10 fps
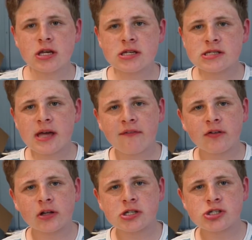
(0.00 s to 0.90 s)
He's
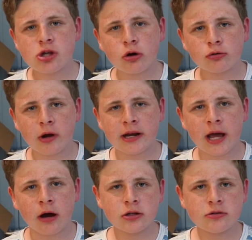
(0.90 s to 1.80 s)
definitely stoned right now.